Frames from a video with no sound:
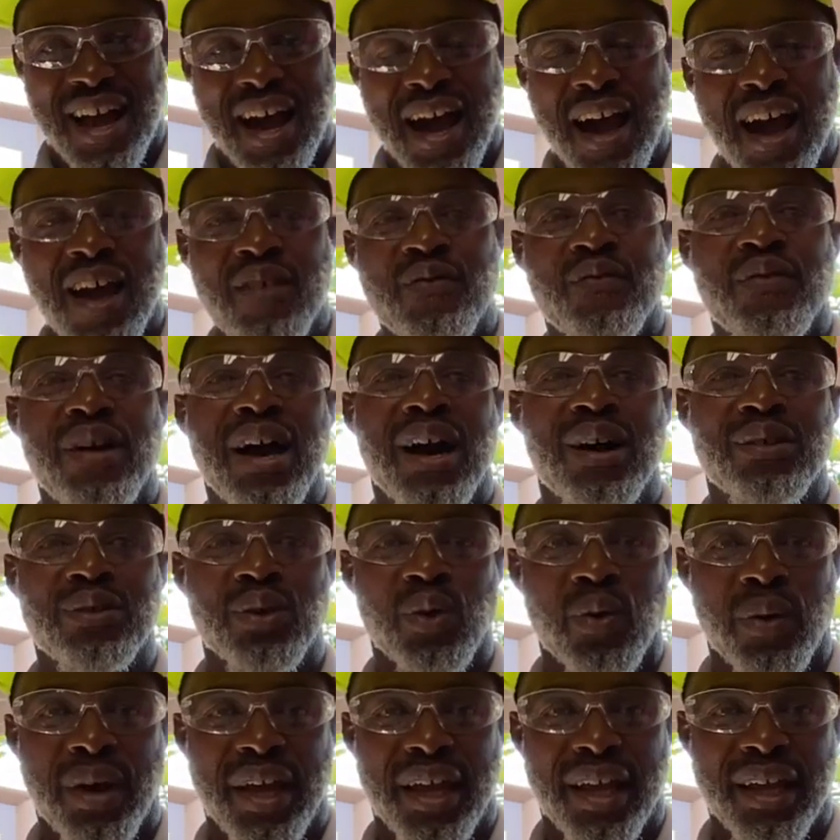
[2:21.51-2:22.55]
I found
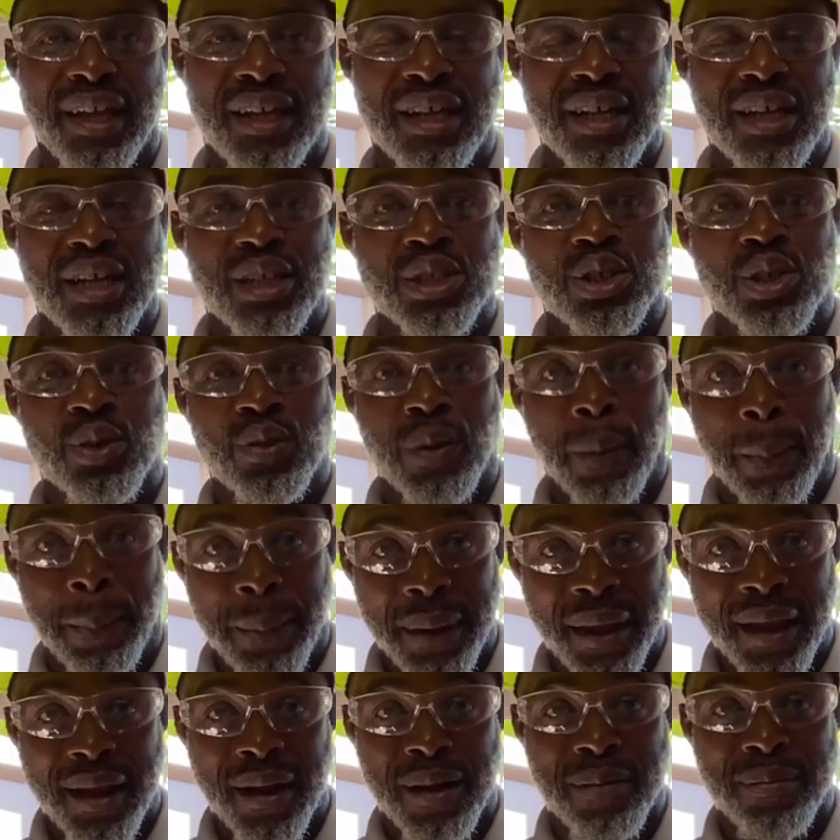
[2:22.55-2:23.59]
a way to
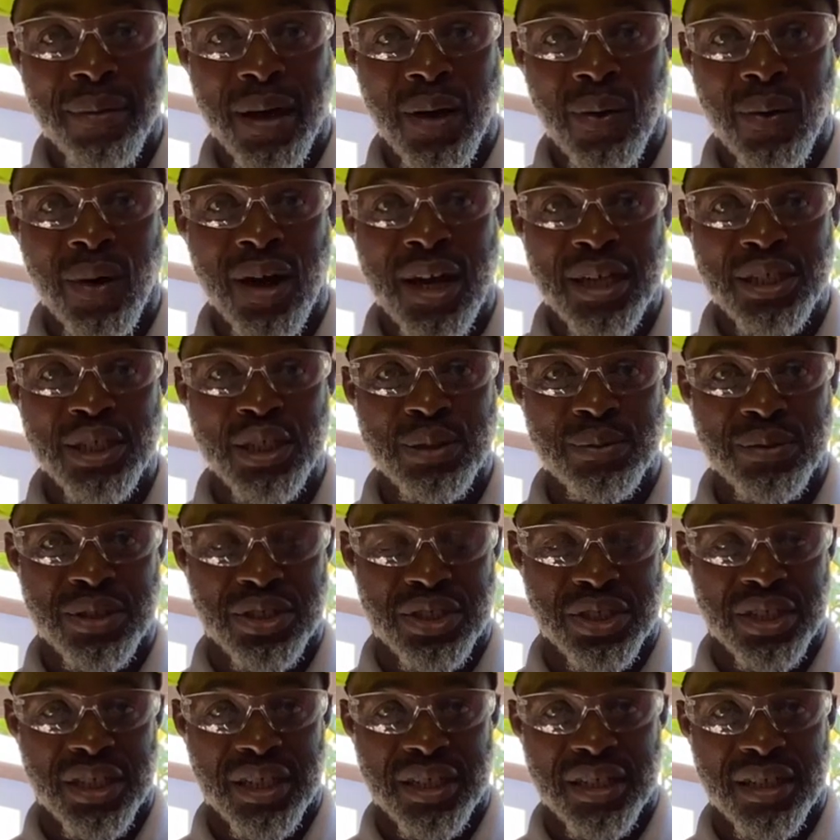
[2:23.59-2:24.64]
repair my washing
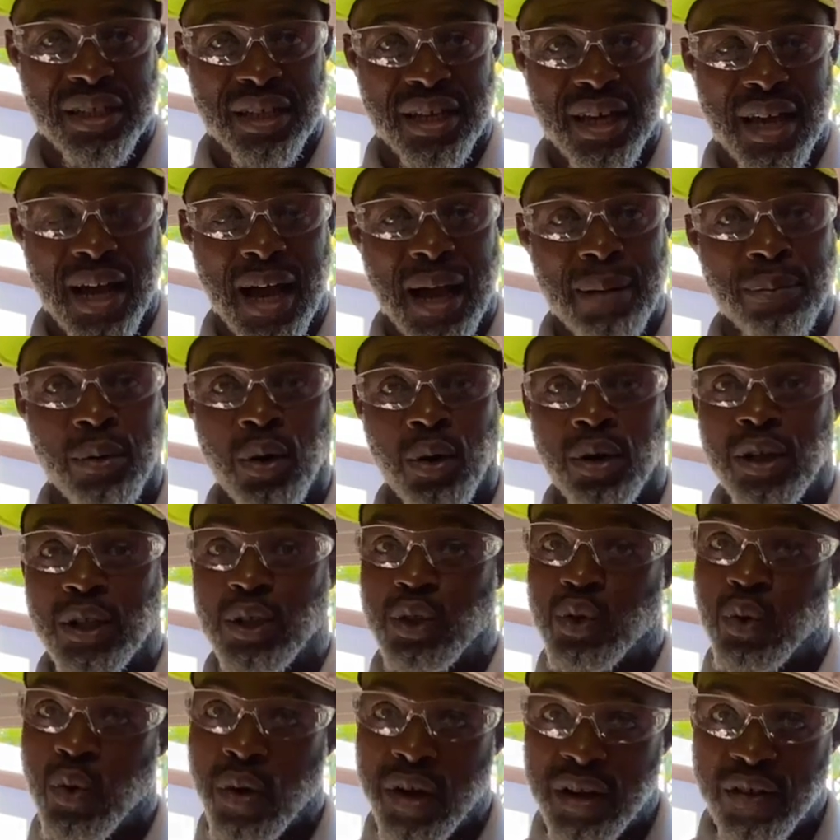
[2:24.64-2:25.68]
machine. I bought a
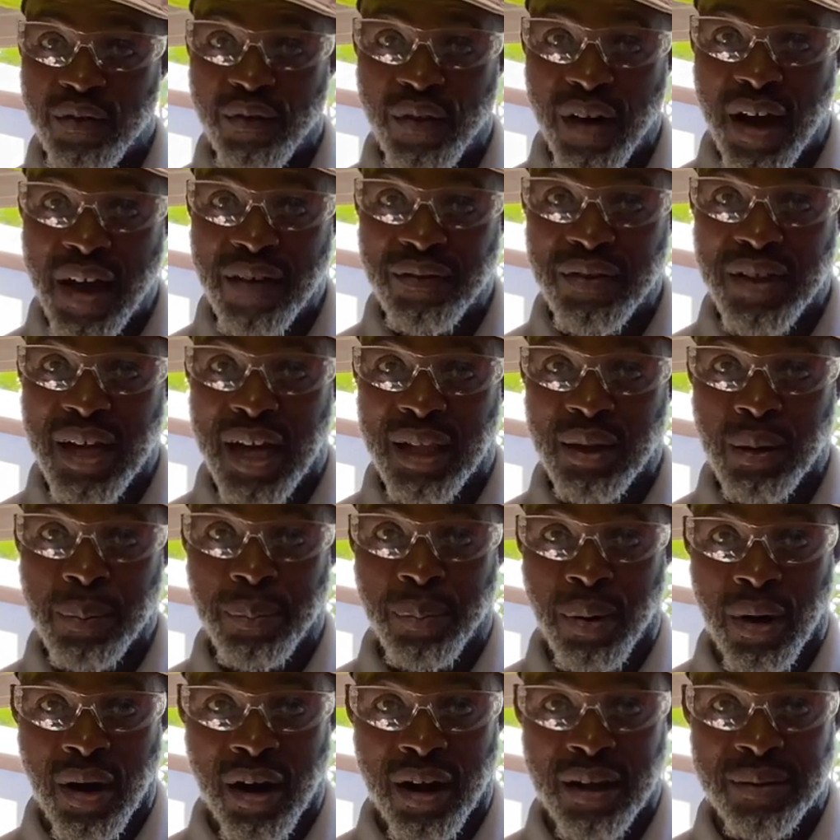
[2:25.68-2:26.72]
$25
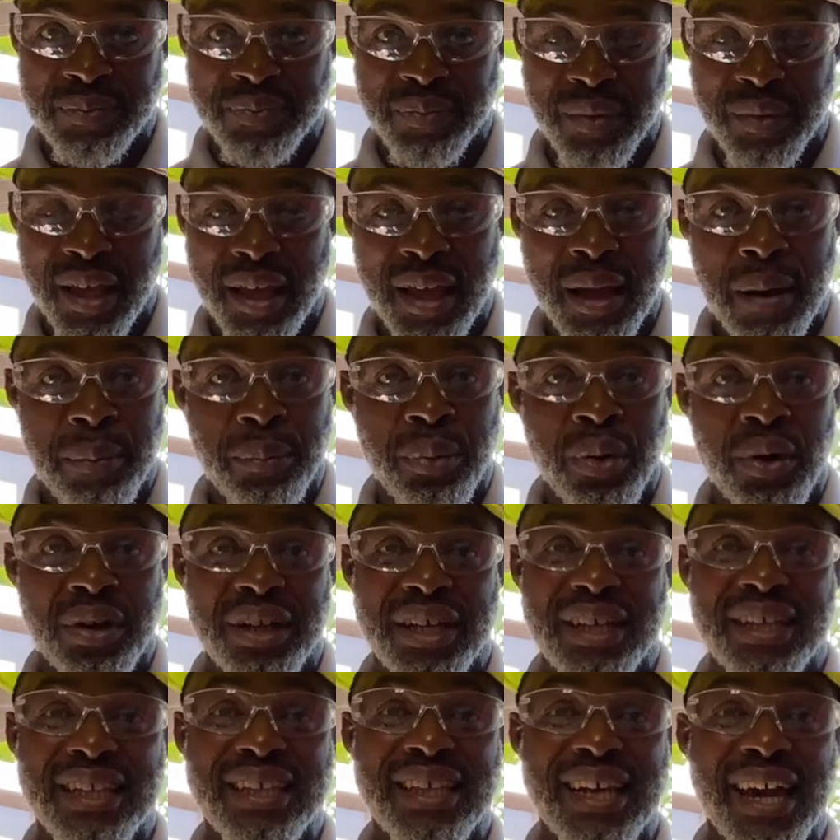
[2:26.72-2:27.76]
part, put
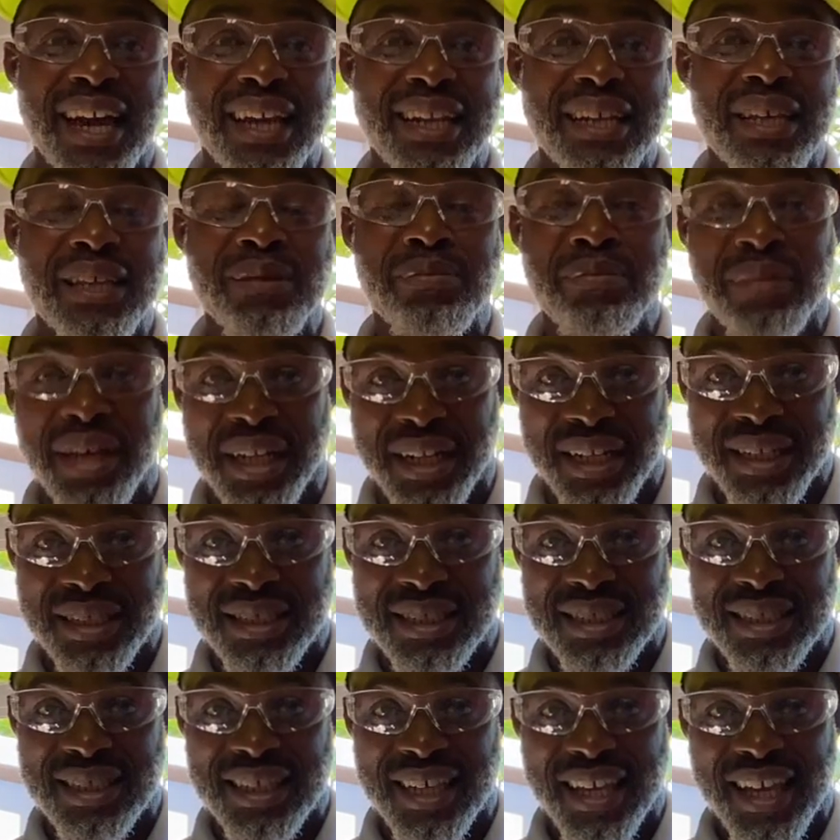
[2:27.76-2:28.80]
in 90
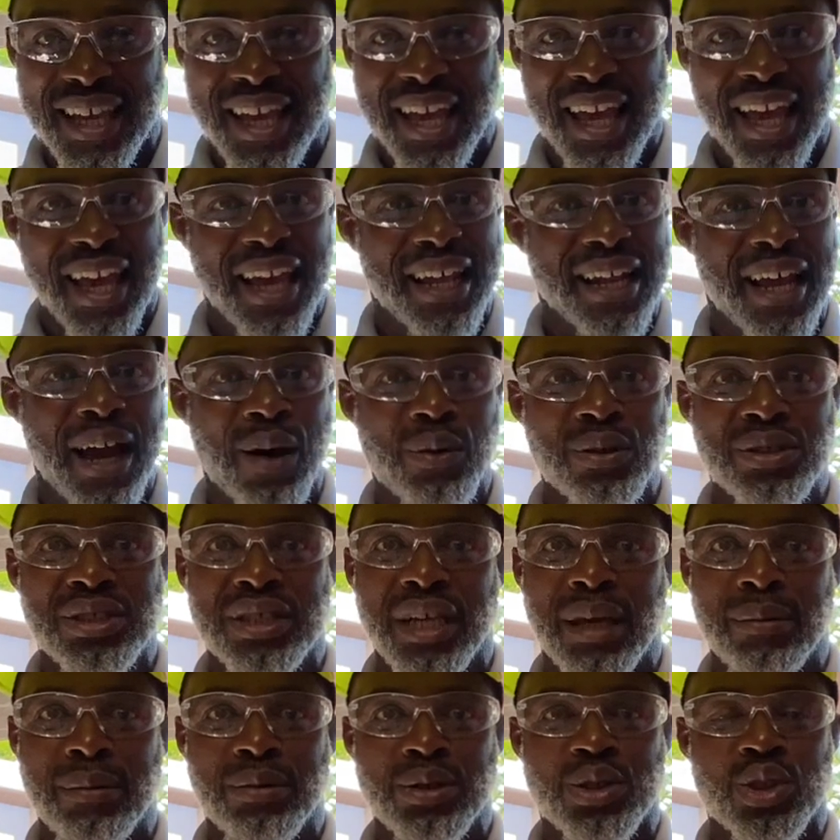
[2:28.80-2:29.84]
minutes, and I was
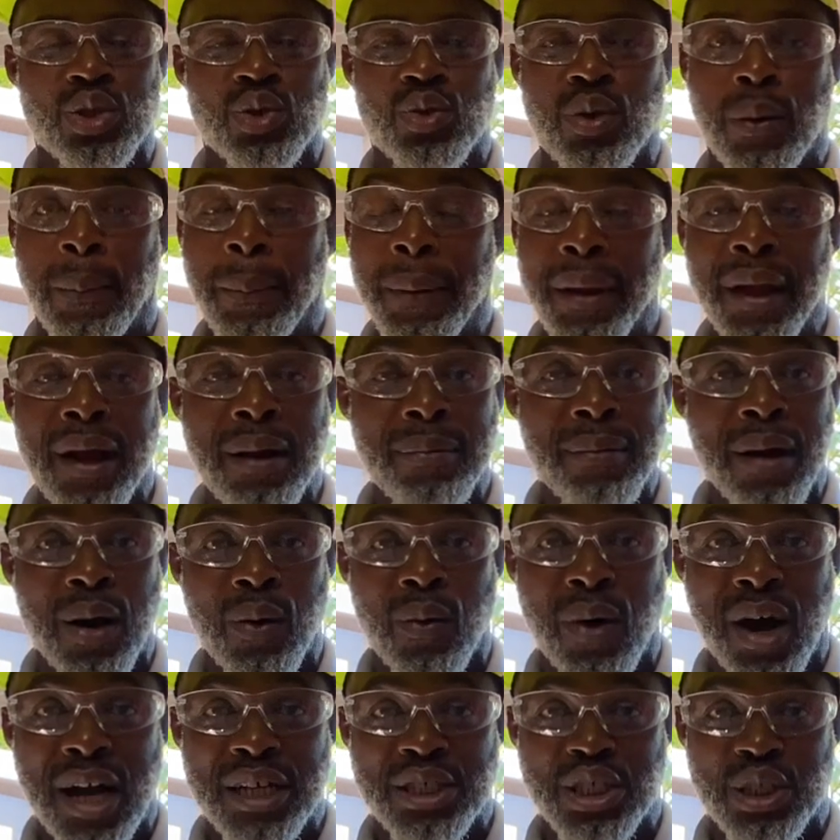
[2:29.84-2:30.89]
able to repair my
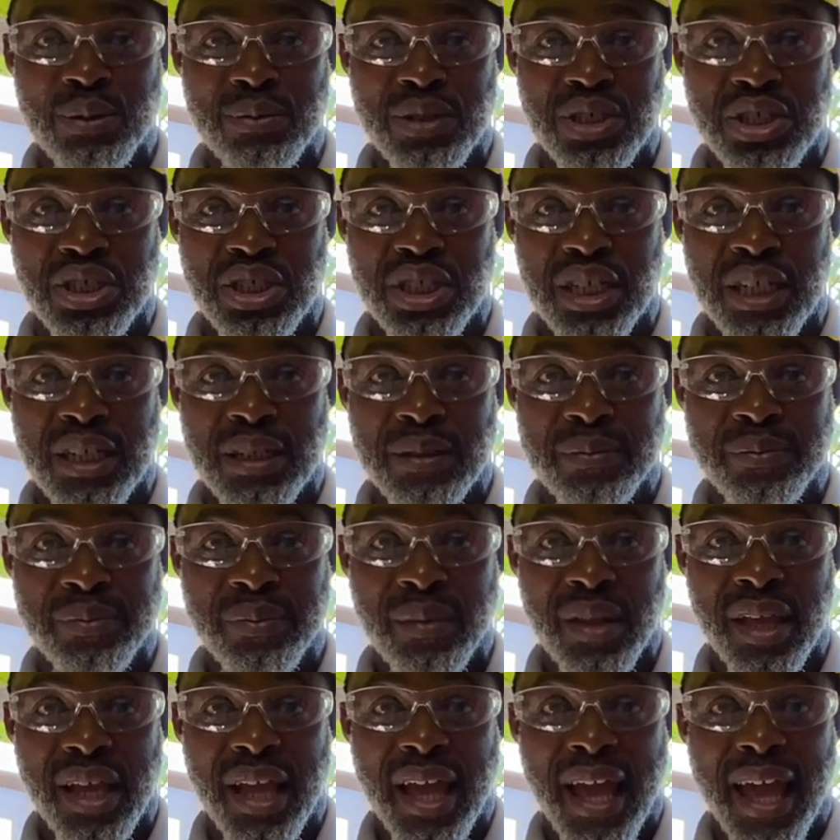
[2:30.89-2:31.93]
washing machine,
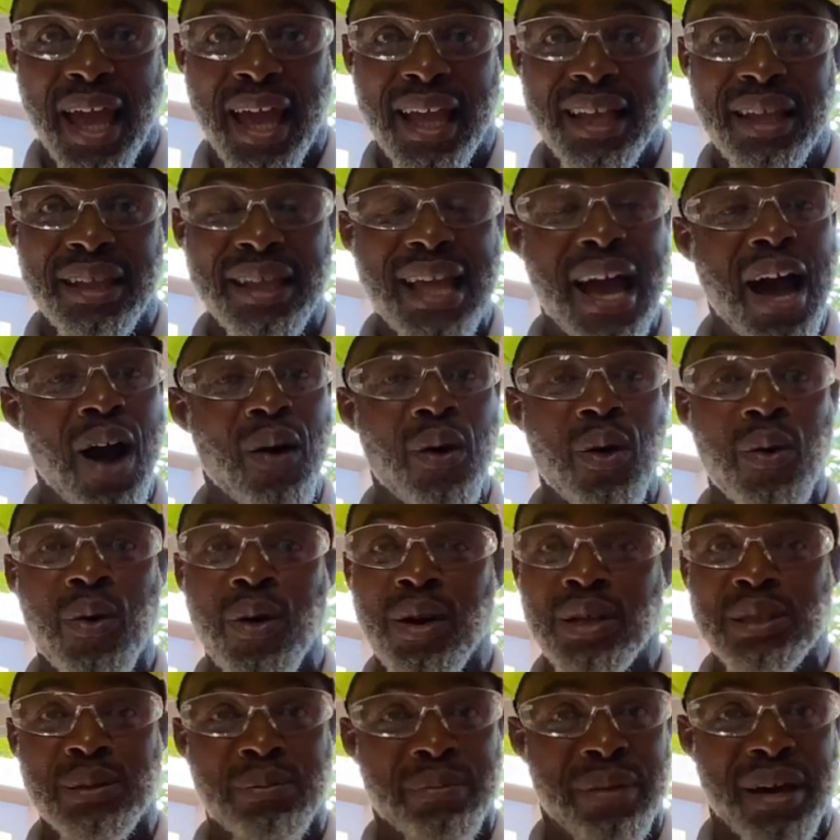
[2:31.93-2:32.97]
and now it
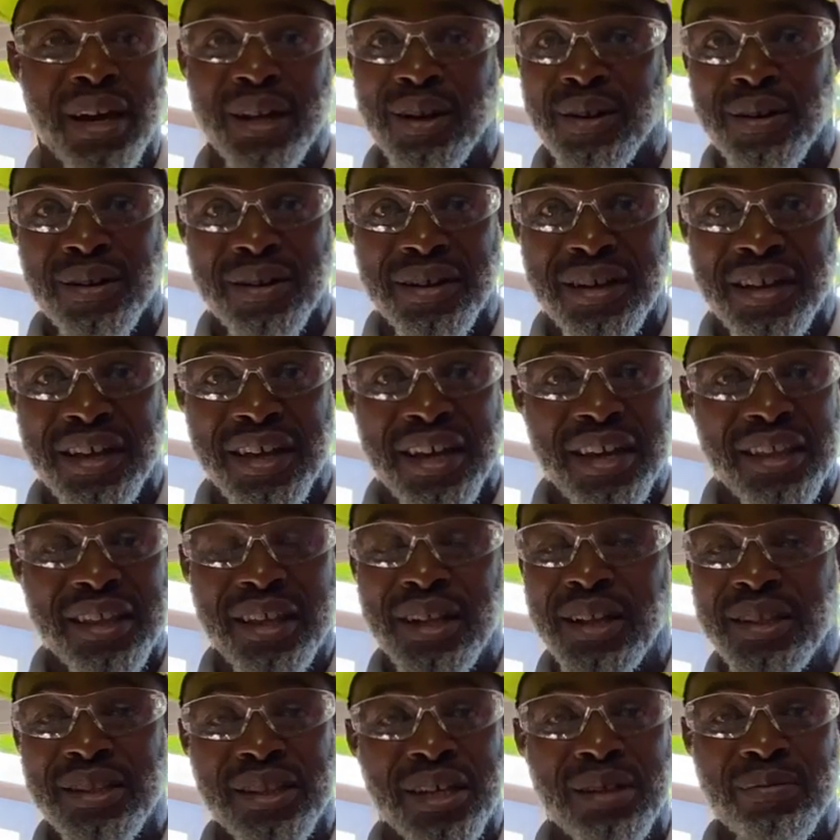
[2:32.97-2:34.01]
works better than
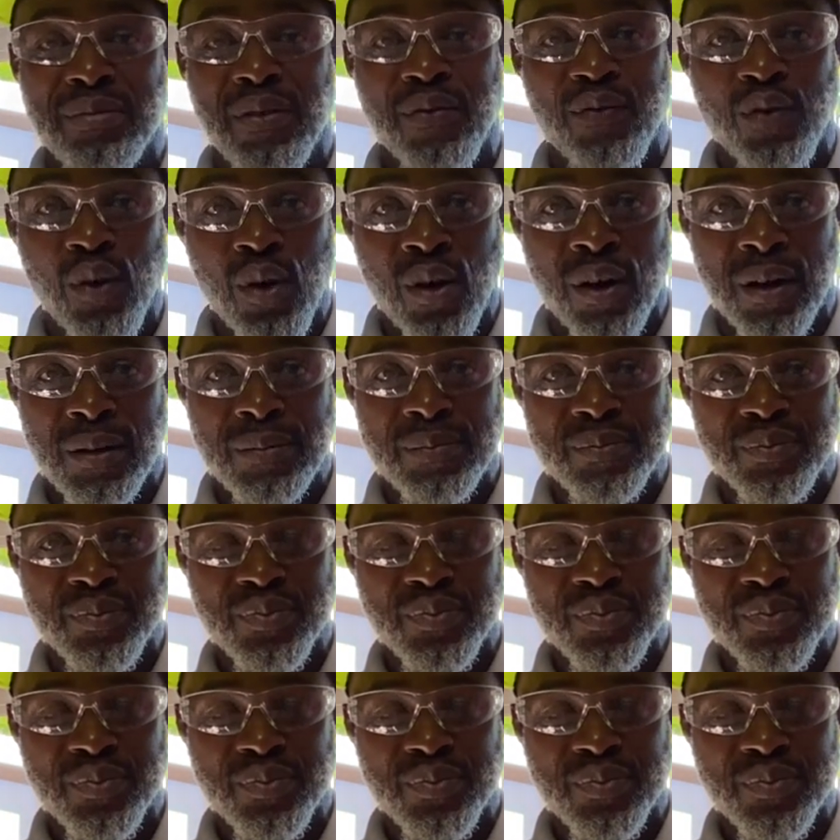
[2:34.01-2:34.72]
it did before.